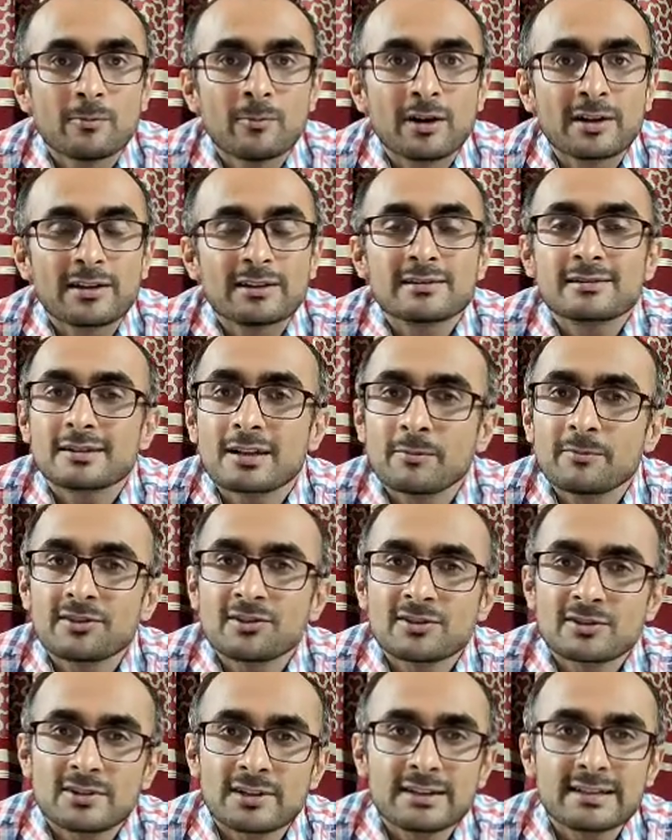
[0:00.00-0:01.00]
but in some
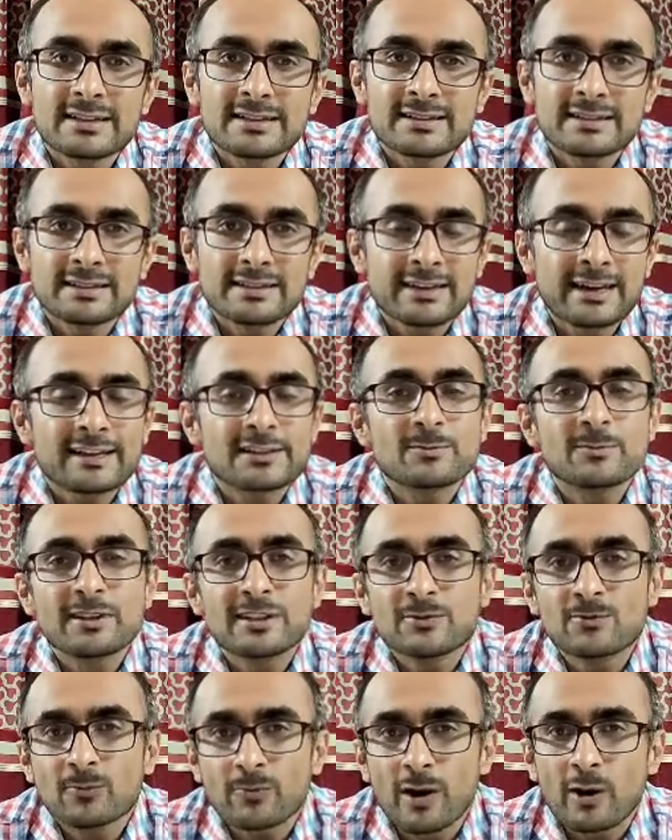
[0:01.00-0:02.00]
studies it has
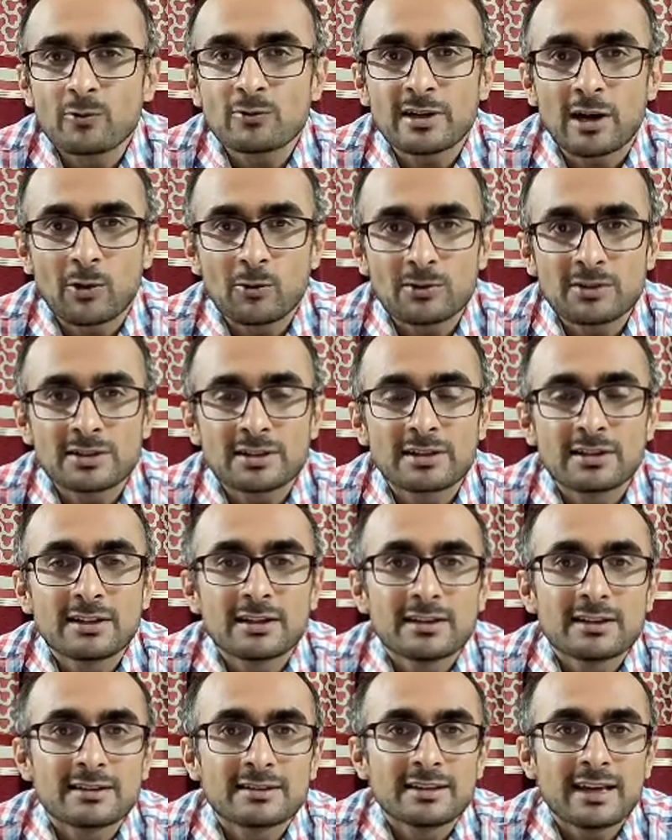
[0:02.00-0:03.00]
been found out
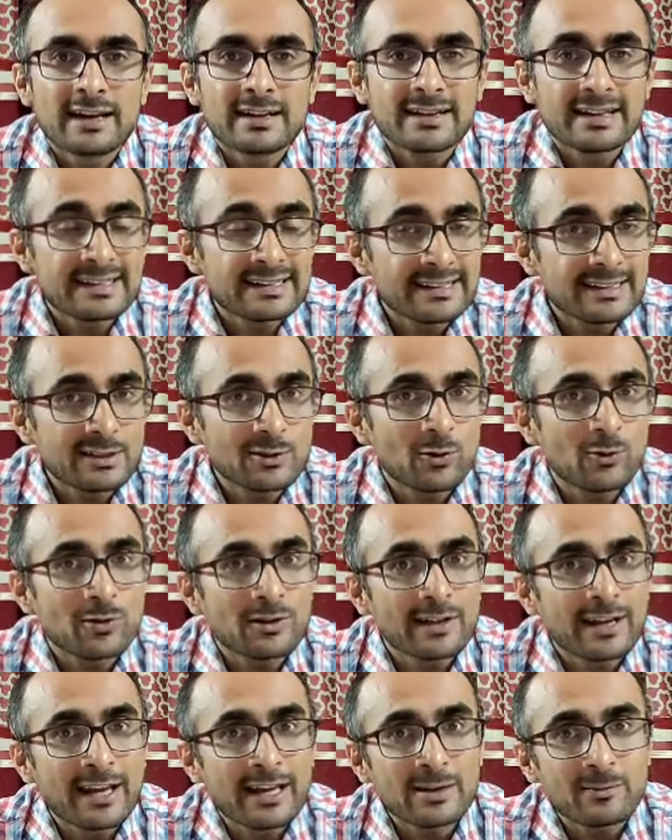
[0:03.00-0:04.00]
that
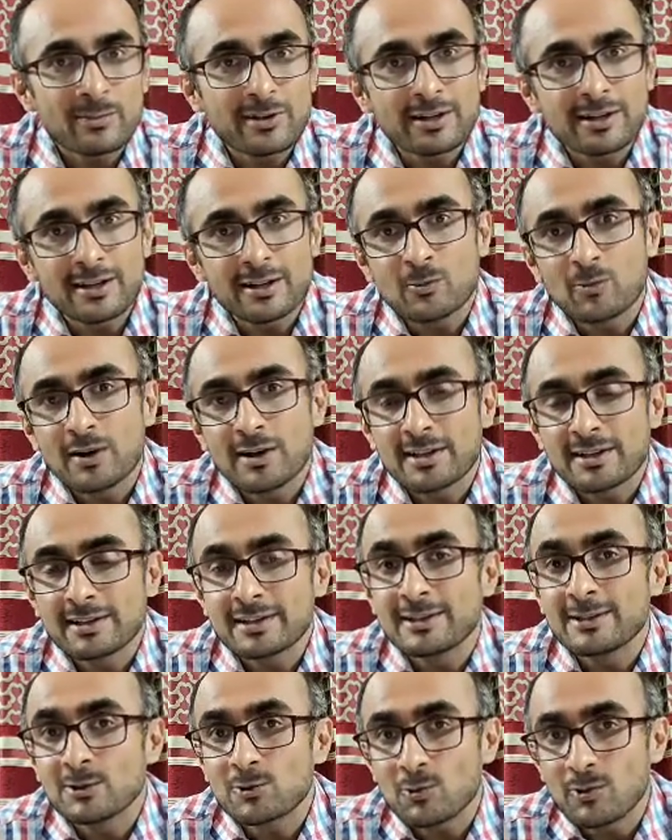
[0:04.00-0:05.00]
acetone can be
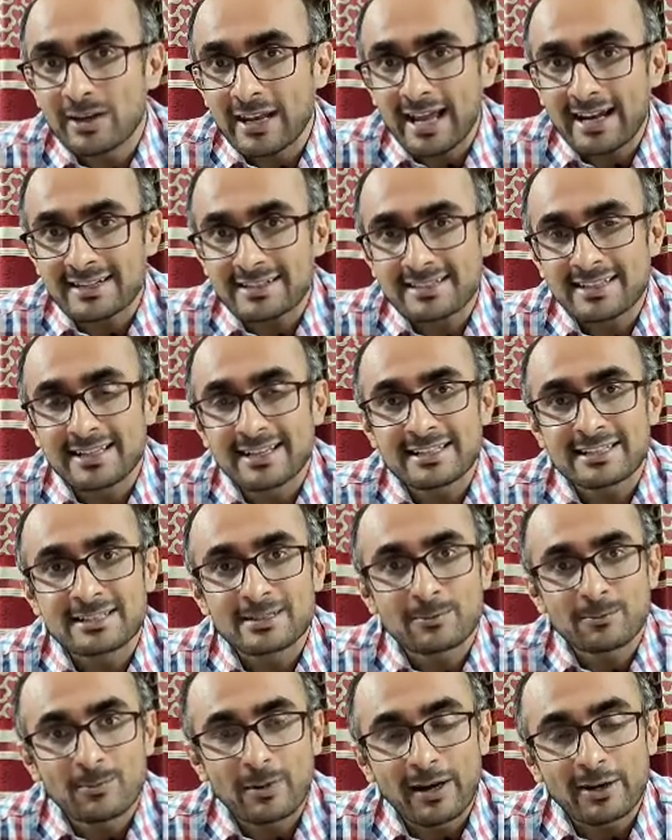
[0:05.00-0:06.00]
converted into
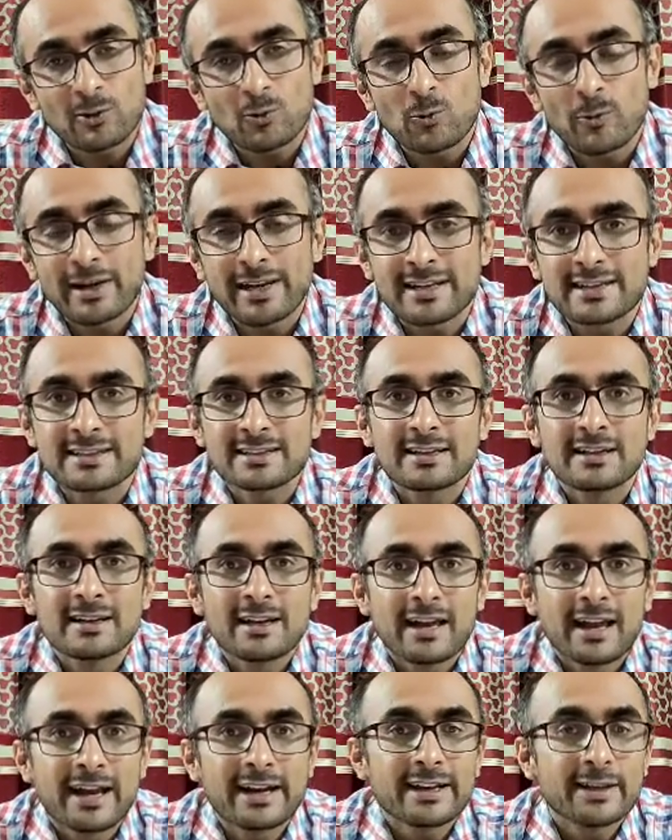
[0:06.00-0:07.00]
lactate, pyruvate,
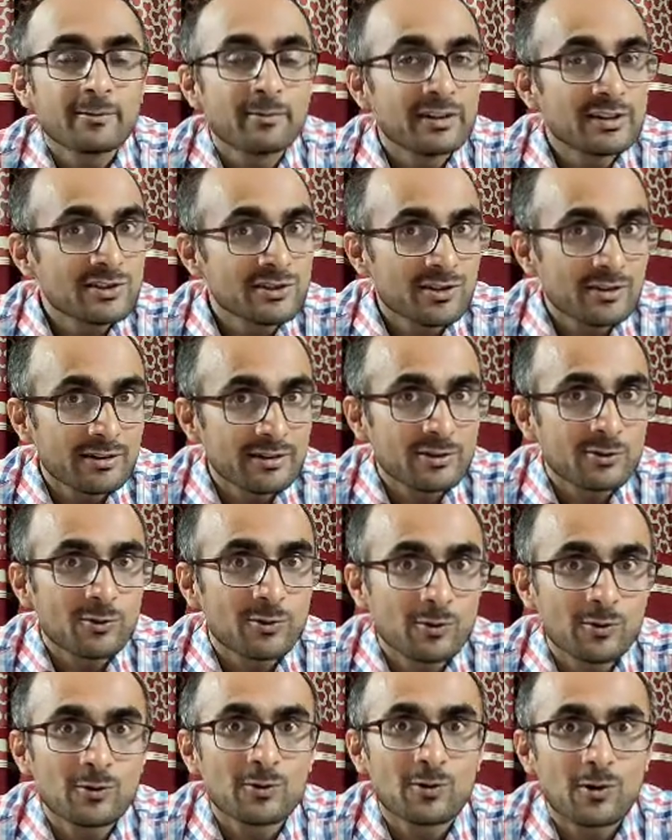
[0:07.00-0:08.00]
and eventually to
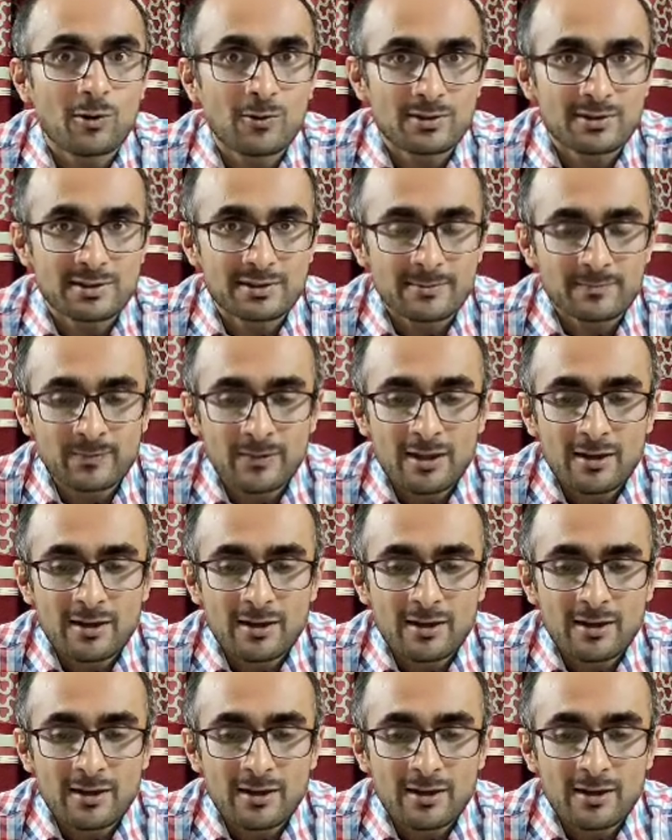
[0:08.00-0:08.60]
glucose.